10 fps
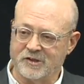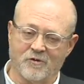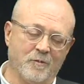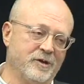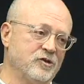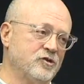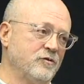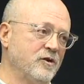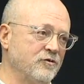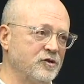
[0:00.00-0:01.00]
They're opening
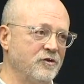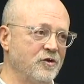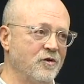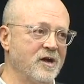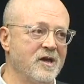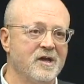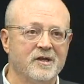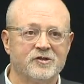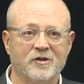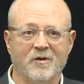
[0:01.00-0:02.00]
studios in New York.
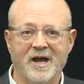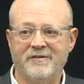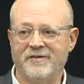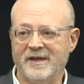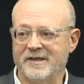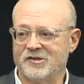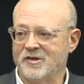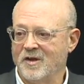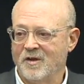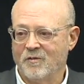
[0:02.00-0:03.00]
So I think
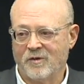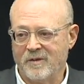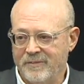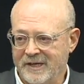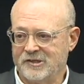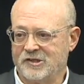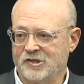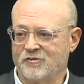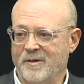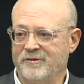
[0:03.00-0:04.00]
it's one of the biggest
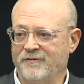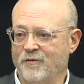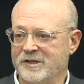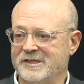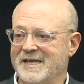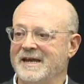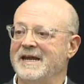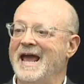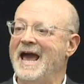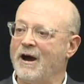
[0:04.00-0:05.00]
disruptive forces that
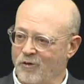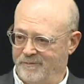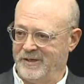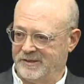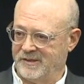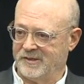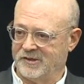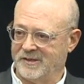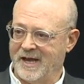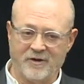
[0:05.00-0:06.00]
in our
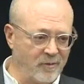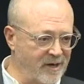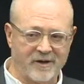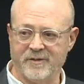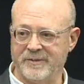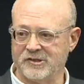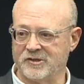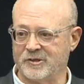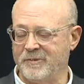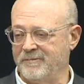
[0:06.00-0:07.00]
business, and I don't know about other
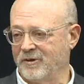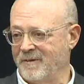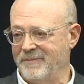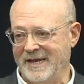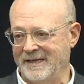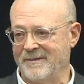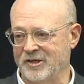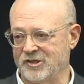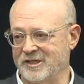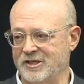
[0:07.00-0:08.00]
businesses, people aren't paying that
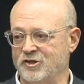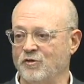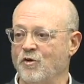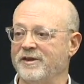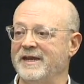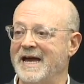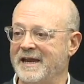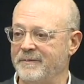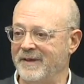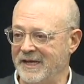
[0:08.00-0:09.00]
much attention to, or they're
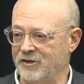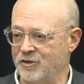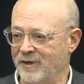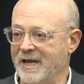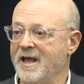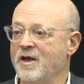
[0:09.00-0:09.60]
not admitting to it.